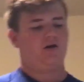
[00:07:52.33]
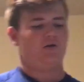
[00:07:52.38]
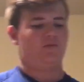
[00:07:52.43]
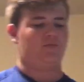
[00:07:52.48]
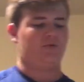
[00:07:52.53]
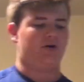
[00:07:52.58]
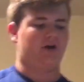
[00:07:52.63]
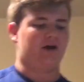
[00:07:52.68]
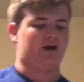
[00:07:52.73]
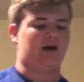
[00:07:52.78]

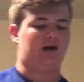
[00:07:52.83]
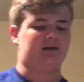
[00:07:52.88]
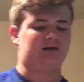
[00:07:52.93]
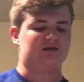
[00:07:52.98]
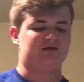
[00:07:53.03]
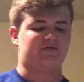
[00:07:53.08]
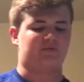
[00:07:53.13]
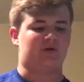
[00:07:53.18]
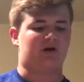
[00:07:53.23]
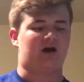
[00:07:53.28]
but I got
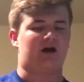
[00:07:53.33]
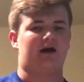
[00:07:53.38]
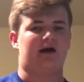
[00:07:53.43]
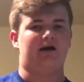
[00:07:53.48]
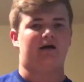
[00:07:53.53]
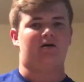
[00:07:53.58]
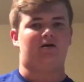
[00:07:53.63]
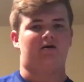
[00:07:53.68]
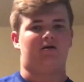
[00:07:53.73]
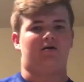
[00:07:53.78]
these from a
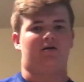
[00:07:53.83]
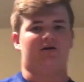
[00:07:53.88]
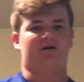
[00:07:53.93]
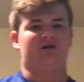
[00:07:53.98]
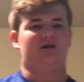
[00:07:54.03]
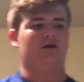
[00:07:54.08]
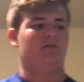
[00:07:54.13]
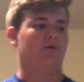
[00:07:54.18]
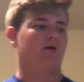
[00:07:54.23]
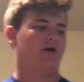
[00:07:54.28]
guy on
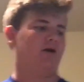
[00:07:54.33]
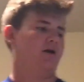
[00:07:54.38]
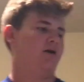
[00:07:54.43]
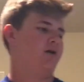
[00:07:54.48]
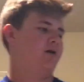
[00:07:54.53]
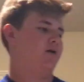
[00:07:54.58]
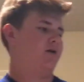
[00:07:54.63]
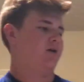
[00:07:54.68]
eBay